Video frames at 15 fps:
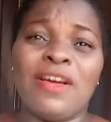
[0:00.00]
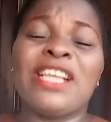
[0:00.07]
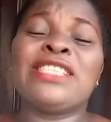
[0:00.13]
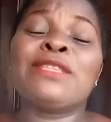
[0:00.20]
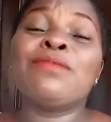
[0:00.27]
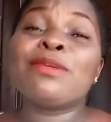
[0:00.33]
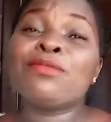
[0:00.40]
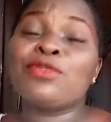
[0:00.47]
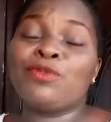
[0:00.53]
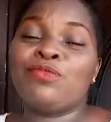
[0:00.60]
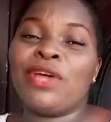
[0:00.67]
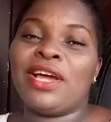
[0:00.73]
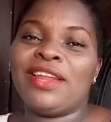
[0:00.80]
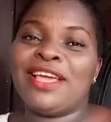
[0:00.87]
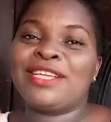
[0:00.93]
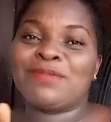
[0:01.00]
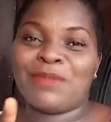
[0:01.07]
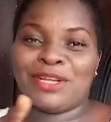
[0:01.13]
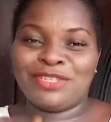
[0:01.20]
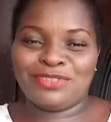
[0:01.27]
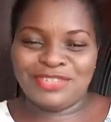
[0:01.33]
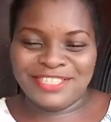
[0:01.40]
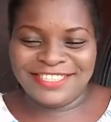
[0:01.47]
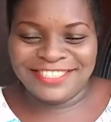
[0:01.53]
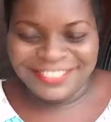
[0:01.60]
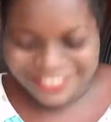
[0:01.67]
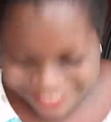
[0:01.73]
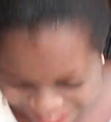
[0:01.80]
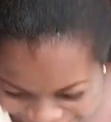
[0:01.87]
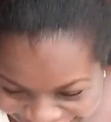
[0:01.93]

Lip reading: It makes me to be an expatriate.